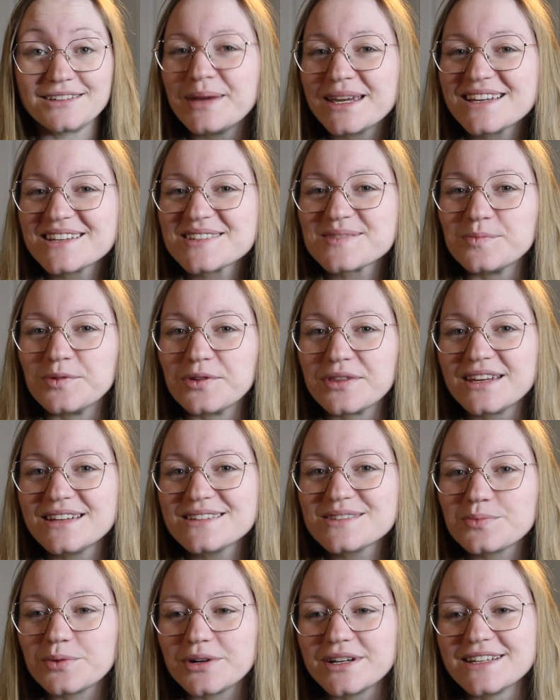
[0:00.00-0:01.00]
Making
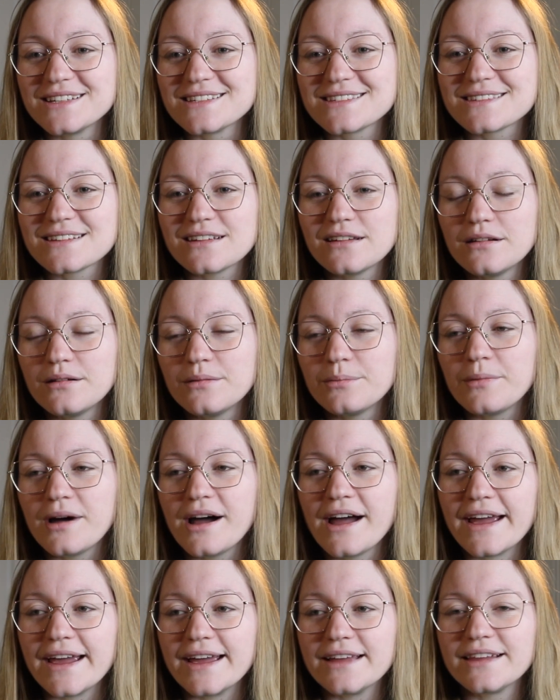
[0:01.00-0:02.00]
smoothies was
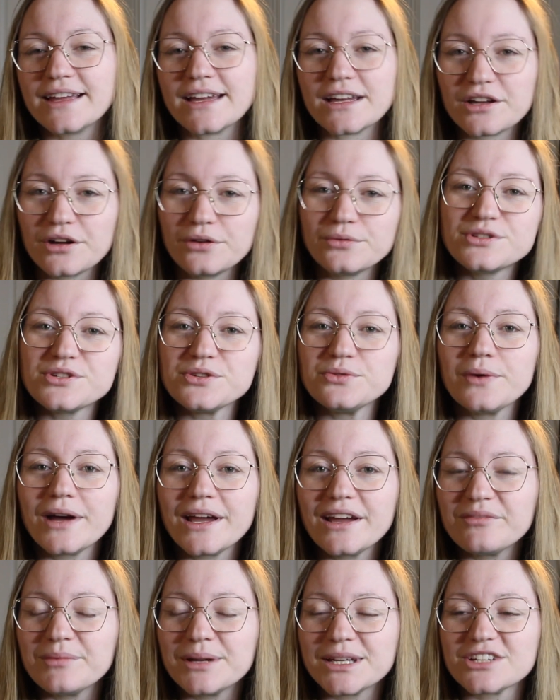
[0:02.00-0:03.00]
my like go-to
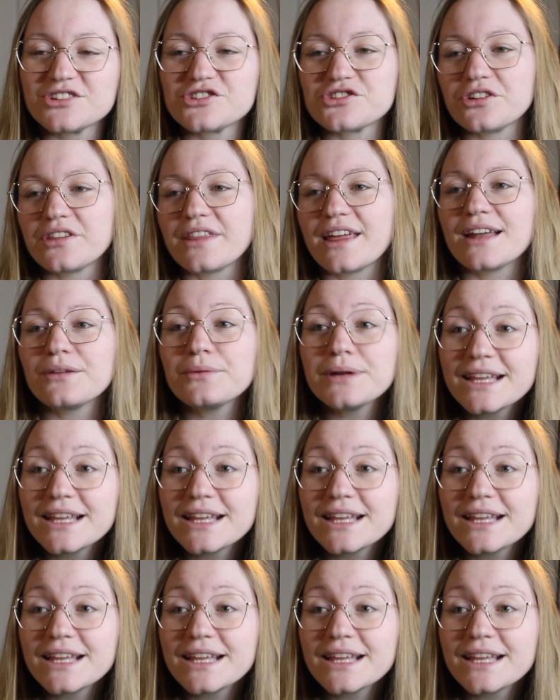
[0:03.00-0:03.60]
way of making sure that,